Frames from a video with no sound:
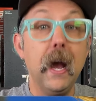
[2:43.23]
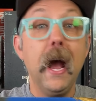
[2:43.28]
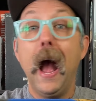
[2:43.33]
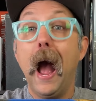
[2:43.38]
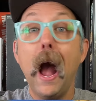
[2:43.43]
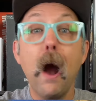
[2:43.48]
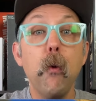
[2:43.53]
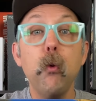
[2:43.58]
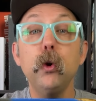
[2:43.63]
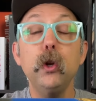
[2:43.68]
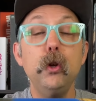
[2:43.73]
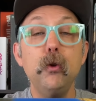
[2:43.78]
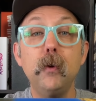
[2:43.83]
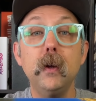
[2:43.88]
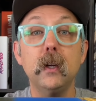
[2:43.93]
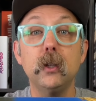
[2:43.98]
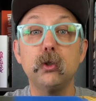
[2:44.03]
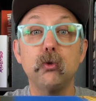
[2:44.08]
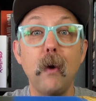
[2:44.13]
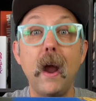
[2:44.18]
how are you going
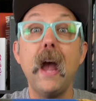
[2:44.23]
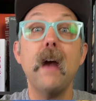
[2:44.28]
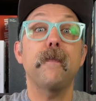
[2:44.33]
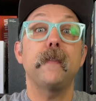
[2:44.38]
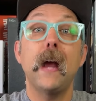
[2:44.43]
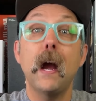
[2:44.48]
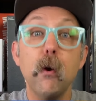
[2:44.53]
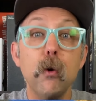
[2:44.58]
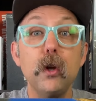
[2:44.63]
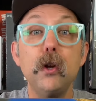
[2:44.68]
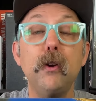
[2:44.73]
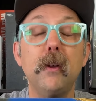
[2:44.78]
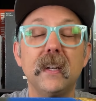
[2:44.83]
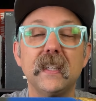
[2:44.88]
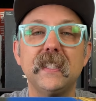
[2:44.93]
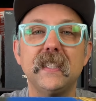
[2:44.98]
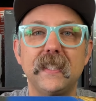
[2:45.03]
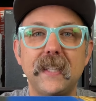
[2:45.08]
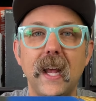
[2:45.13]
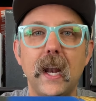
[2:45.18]
to draft? How are you going to
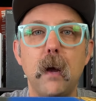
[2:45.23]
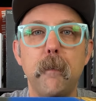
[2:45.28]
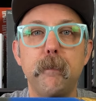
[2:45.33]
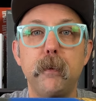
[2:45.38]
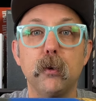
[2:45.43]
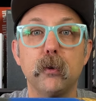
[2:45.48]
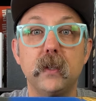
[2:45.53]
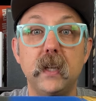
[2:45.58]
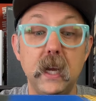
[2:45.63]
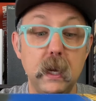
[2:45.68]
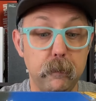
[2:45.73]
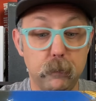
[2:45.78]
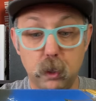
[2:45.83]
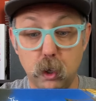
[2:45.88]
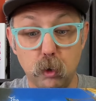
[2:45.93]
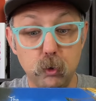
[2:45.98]
set up your team?